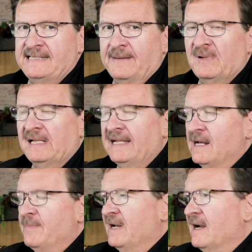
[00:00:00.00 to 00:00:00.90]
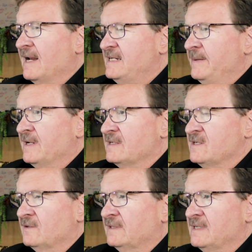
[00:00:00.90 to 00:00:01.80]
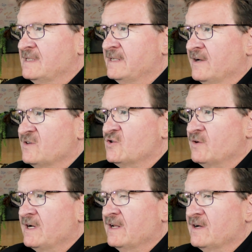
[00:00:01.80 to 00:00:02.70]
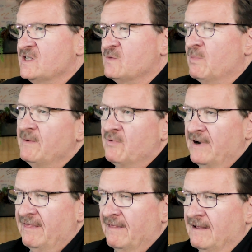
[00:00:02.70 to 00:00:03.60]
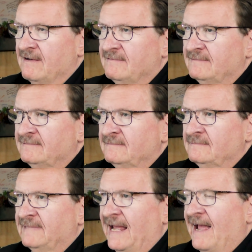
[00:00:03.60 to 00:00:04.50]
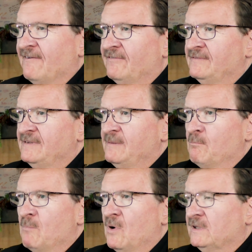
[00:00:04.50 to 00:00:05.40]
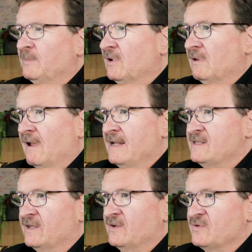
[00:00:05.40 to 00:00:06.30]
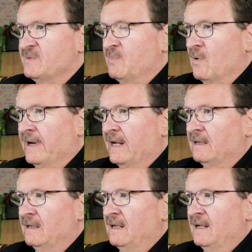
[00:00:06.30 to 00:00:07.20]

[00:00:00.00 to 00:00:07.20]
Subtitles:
Typically, independent IT consultants, they're spread thin. They have multiple clients that they're supporting,